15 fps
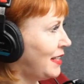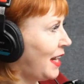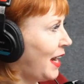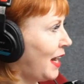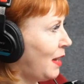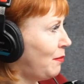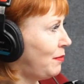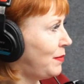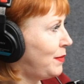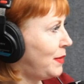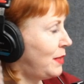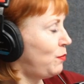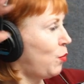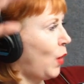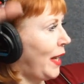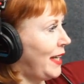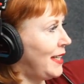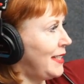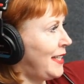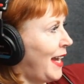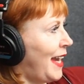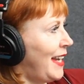ham white
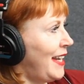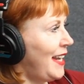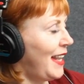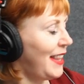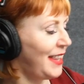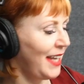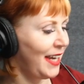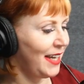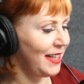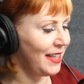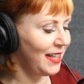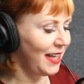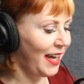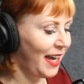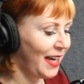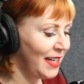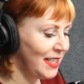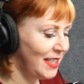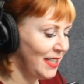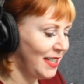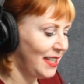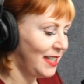tent thing that they had
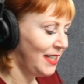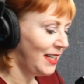us in.